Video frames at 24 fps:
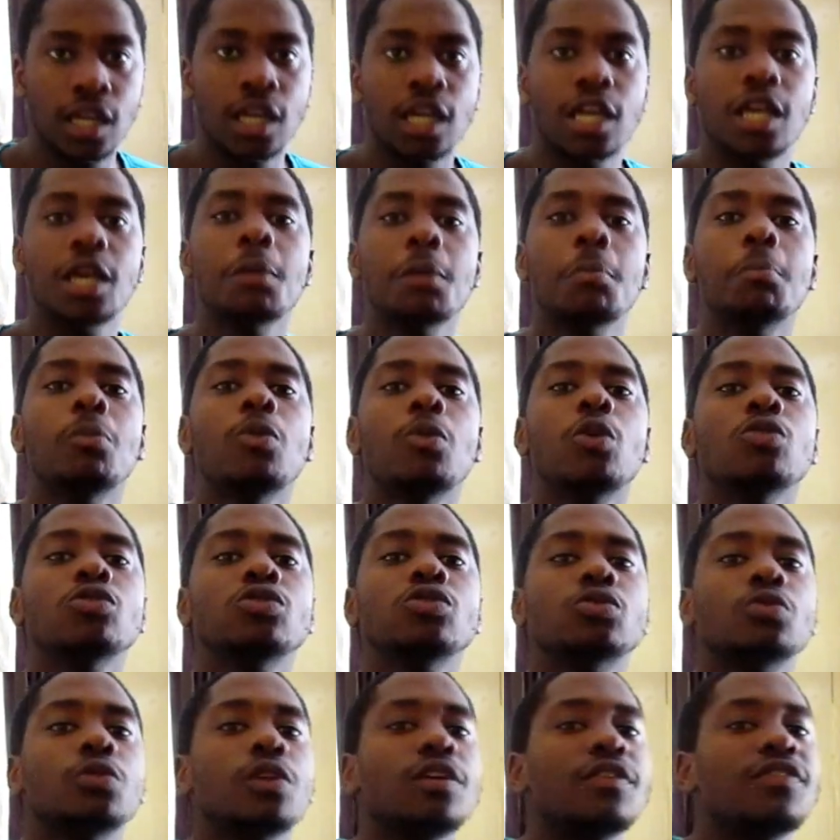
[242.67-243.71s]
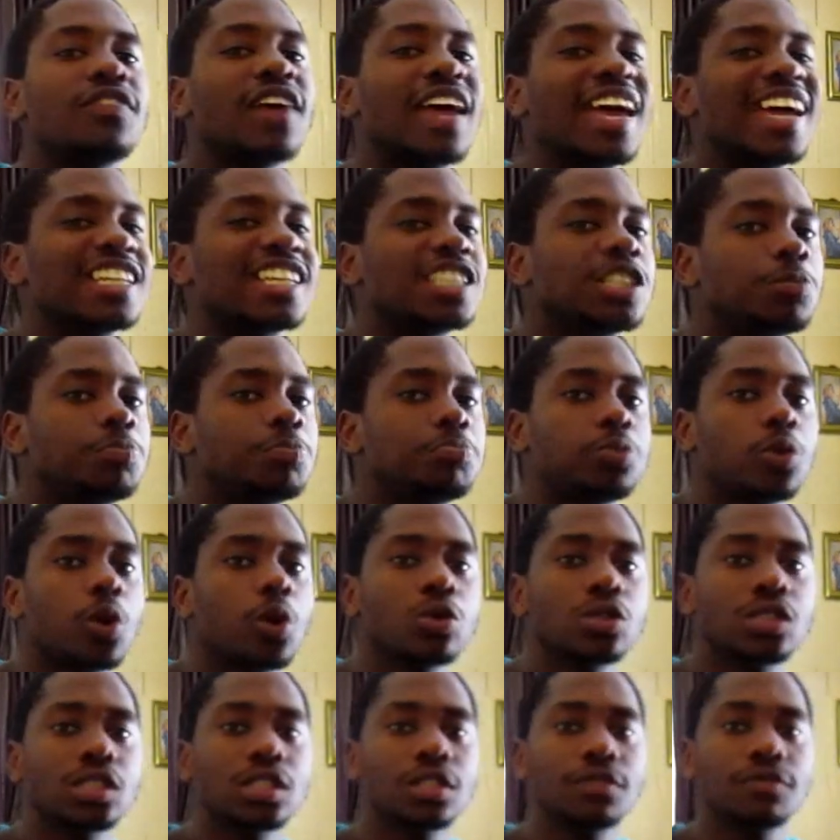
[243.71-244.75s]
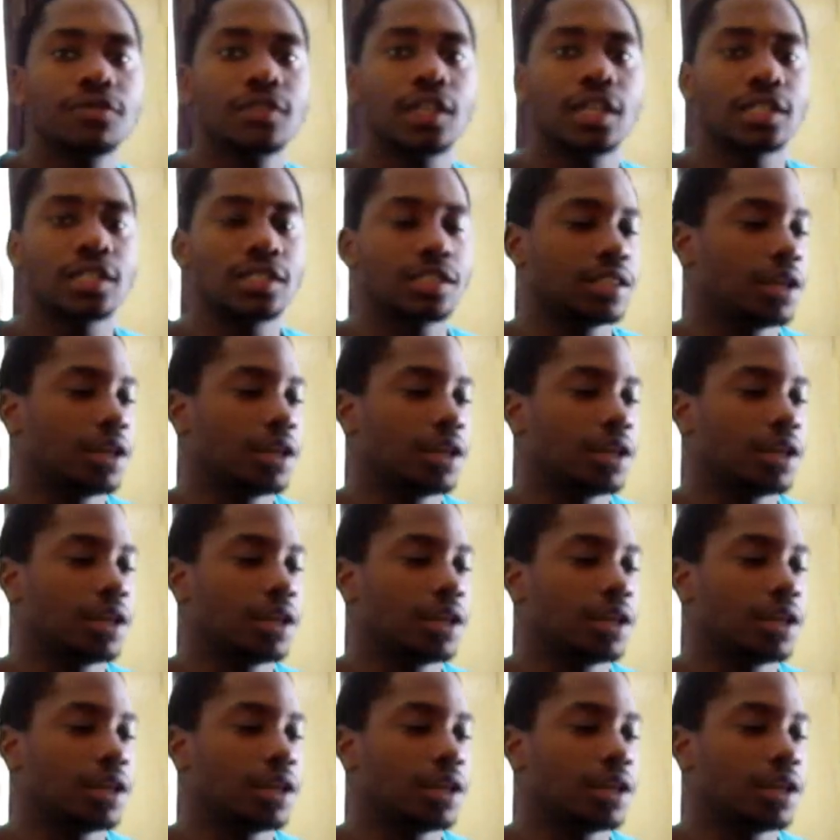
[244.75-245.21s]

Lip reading: he moves with explosiveness.